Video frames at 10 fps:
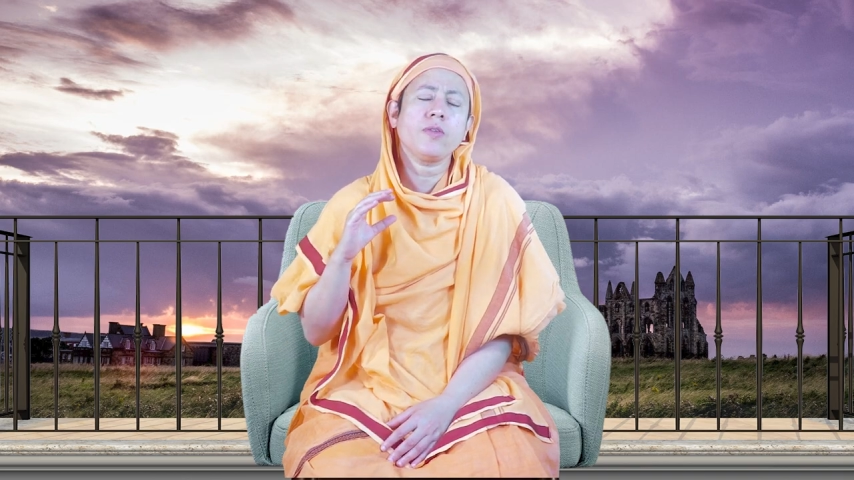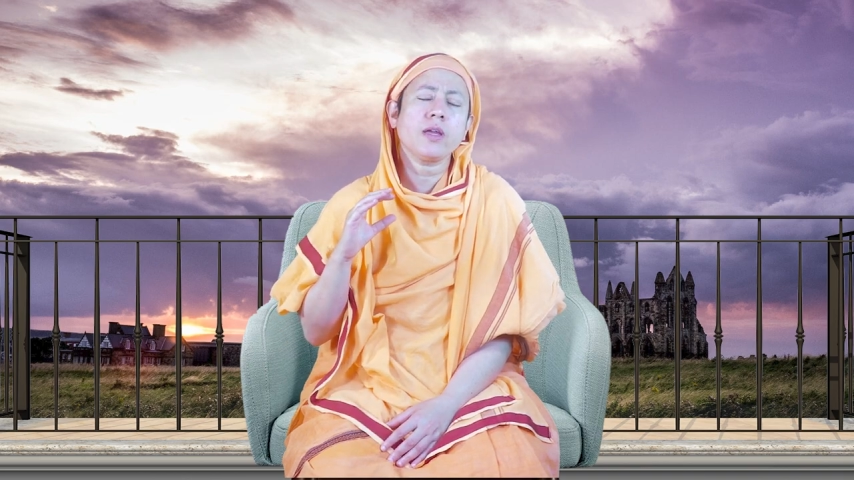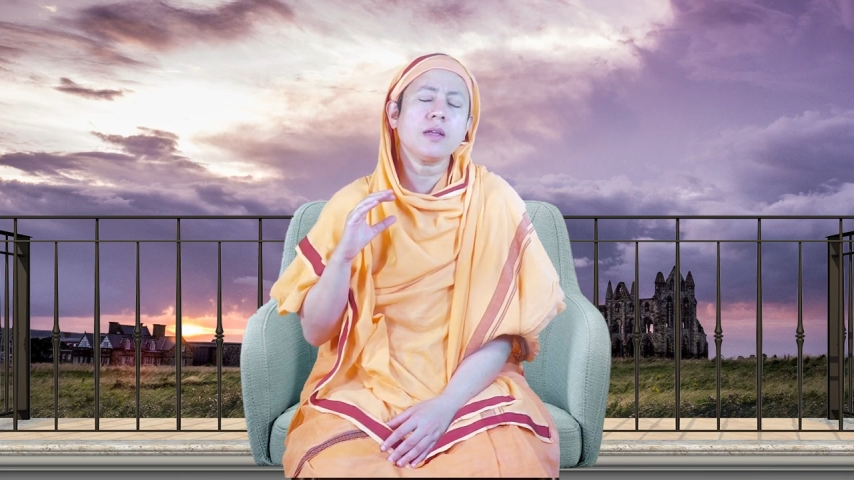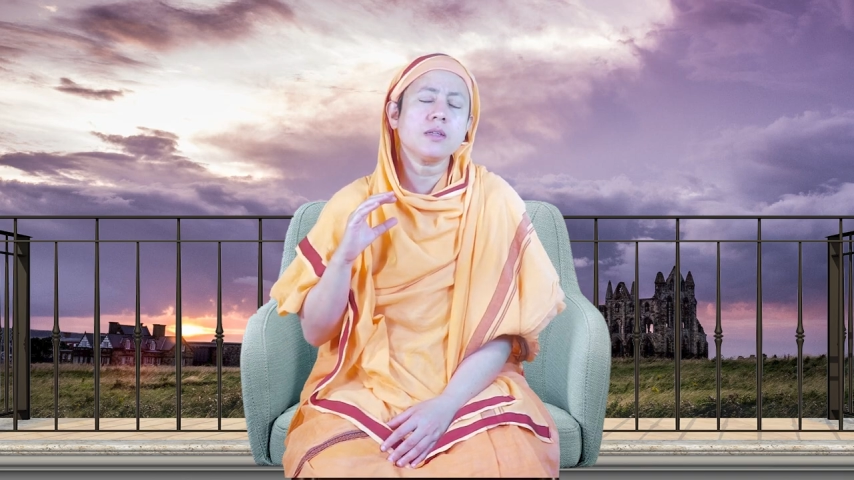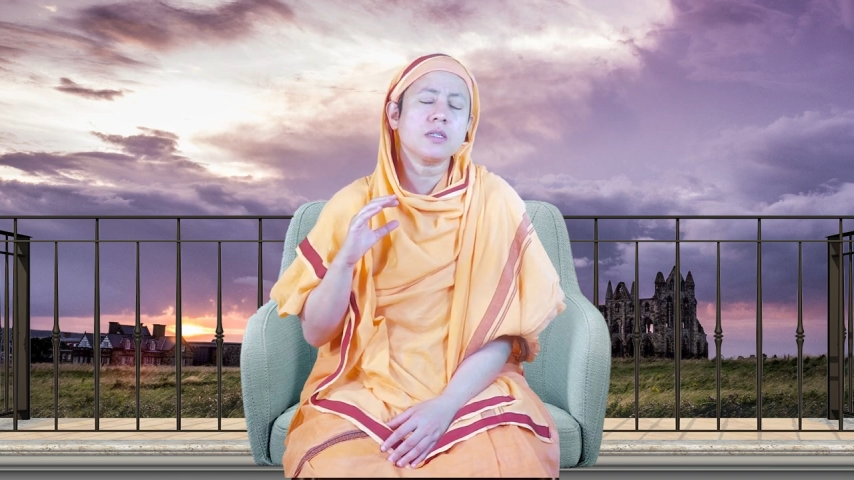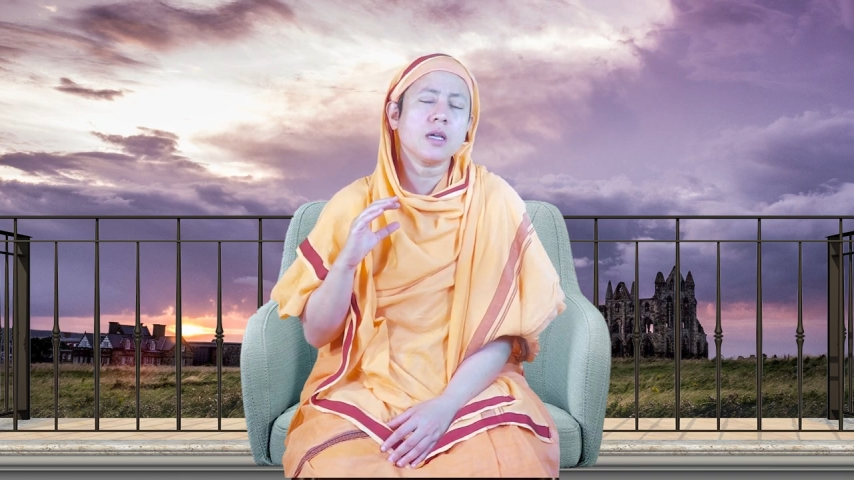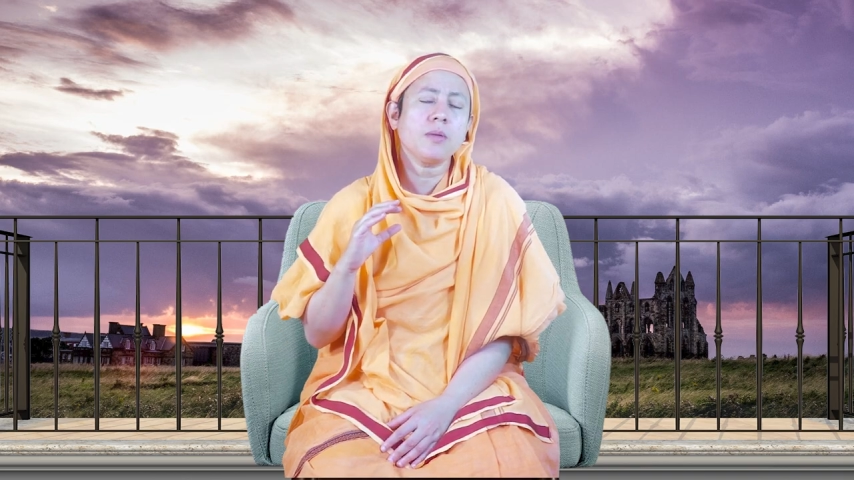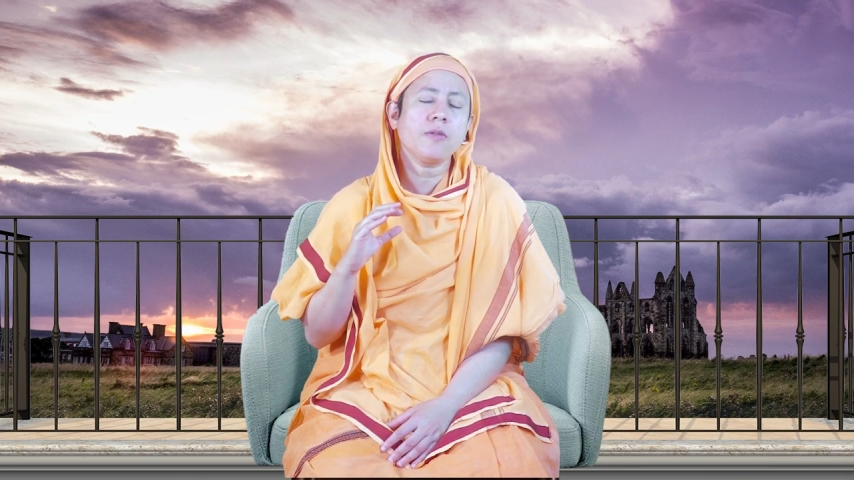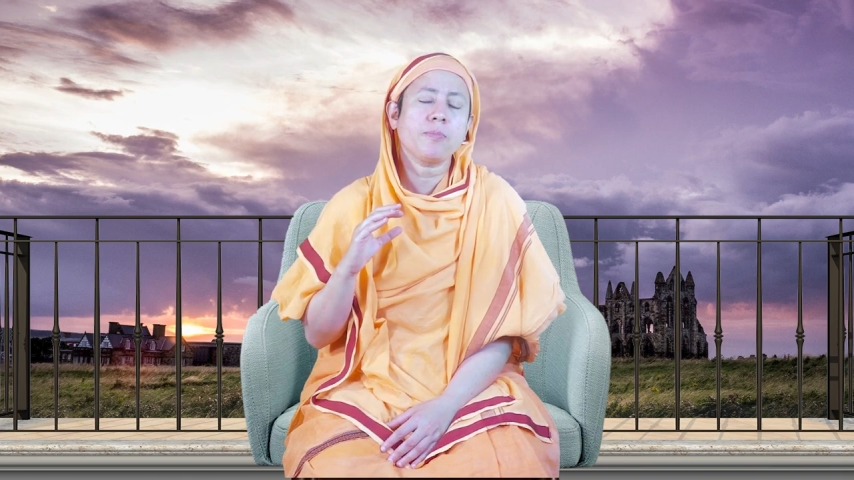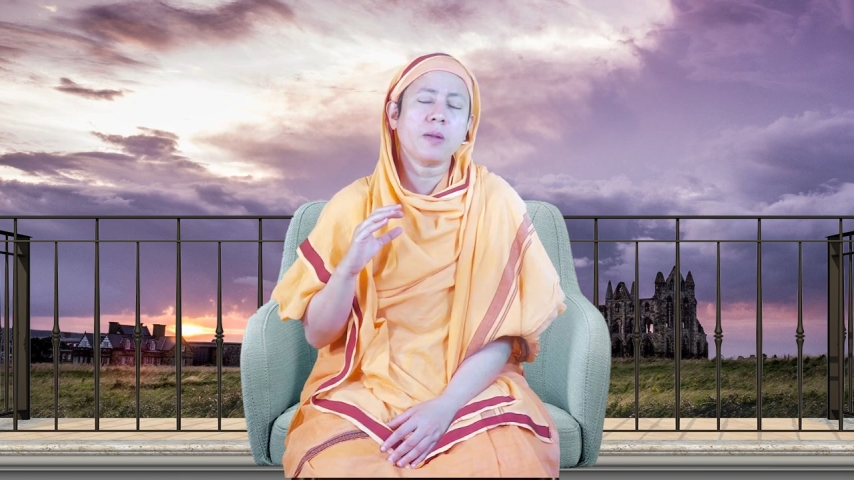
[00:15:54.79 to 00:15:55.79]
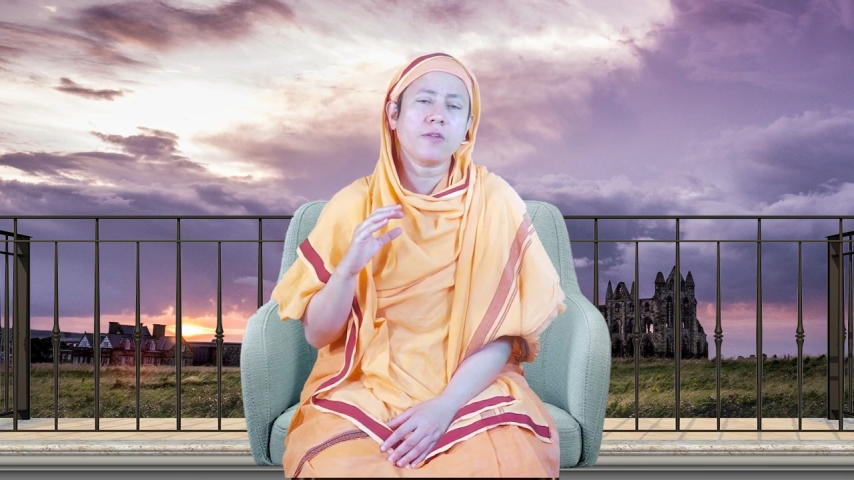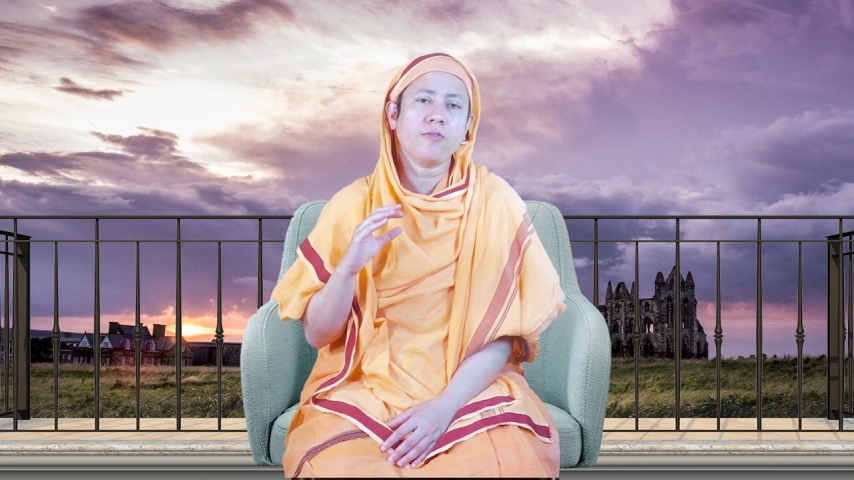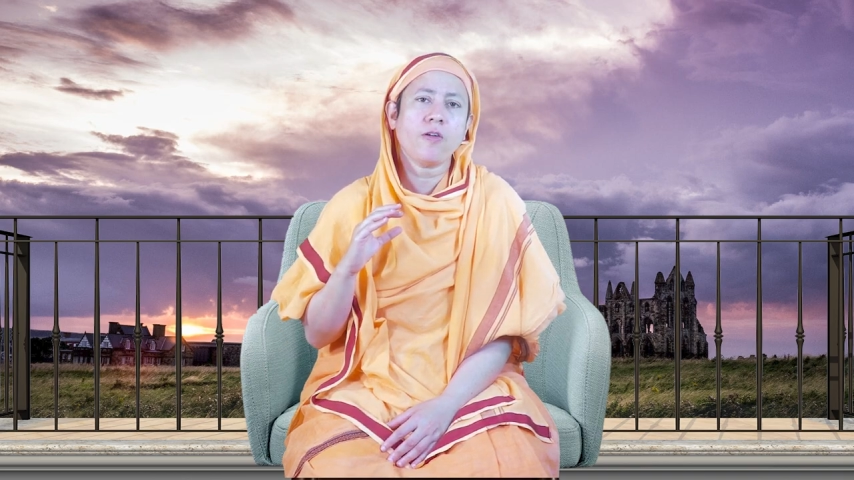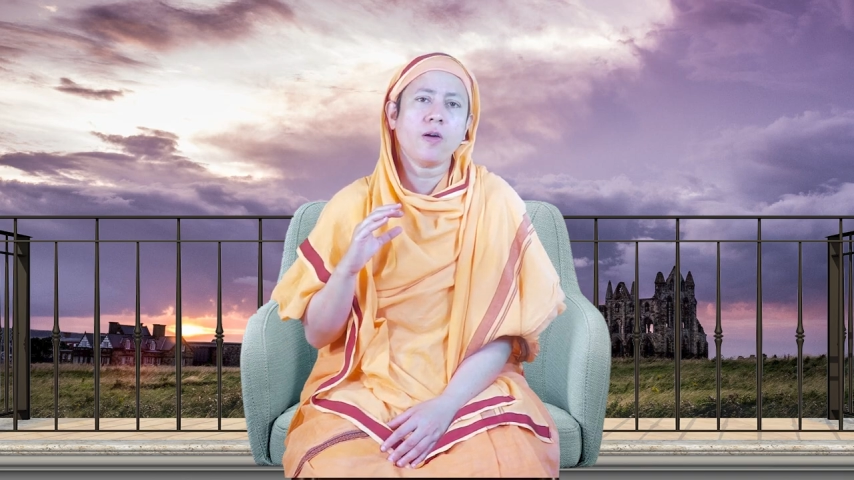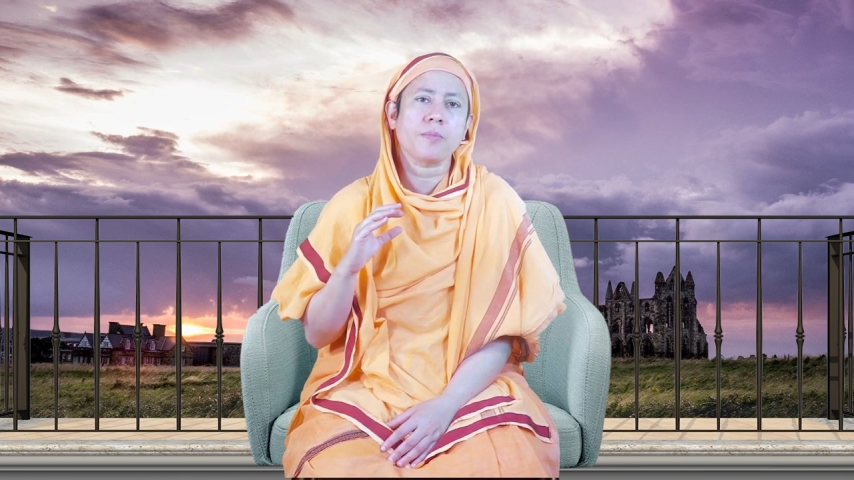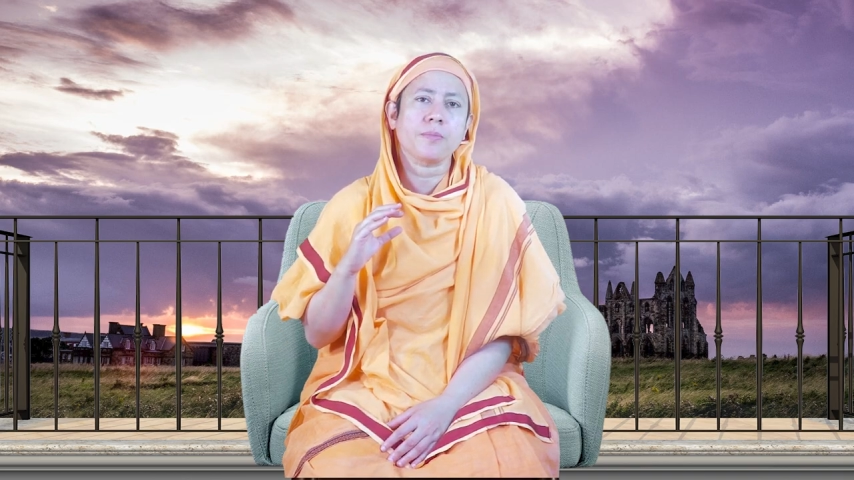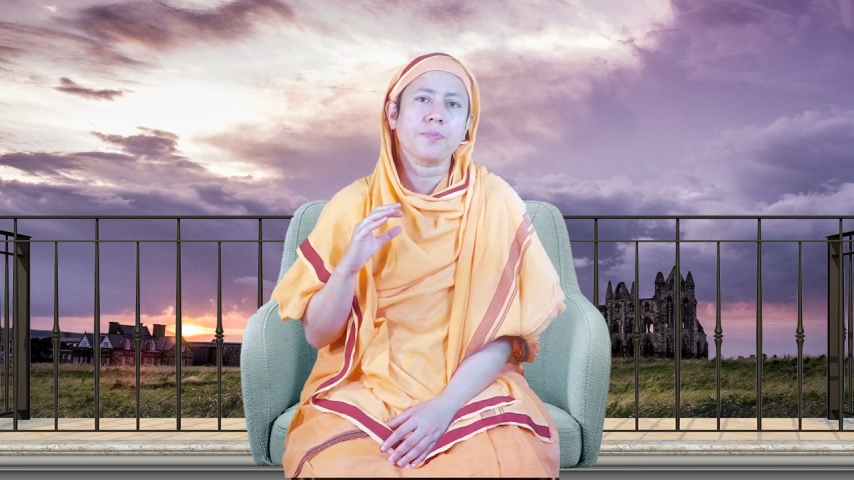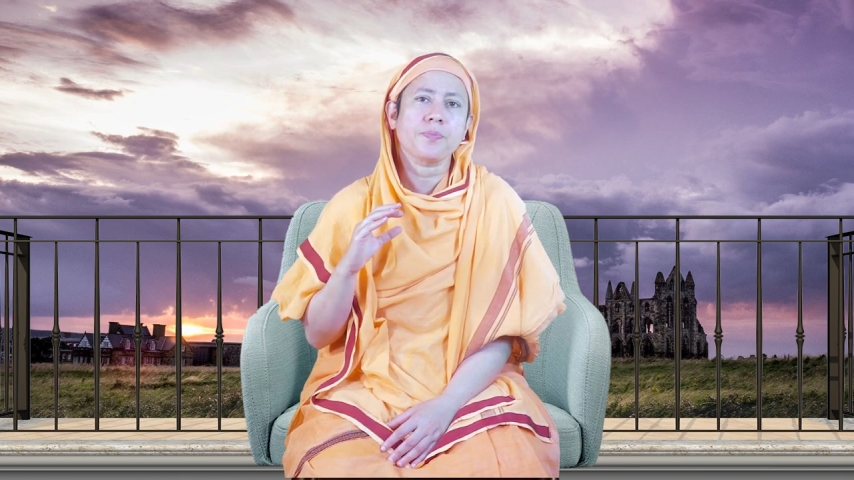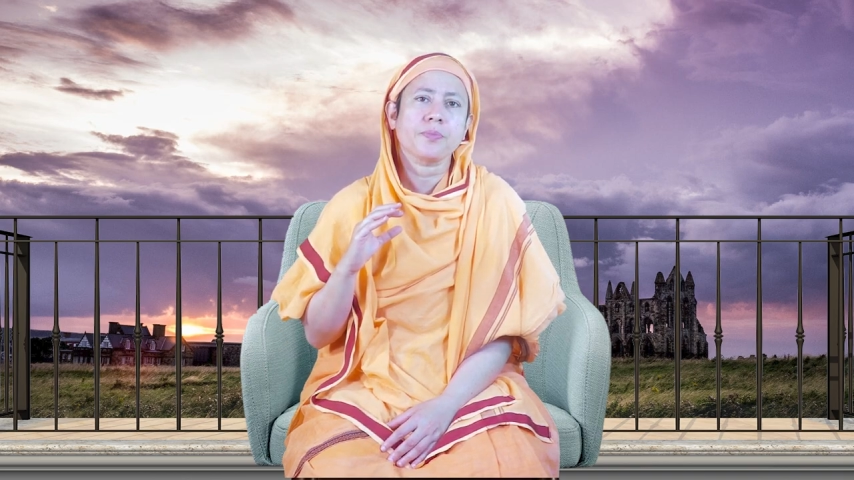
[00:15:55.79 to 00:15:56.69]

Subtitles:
very stable platform,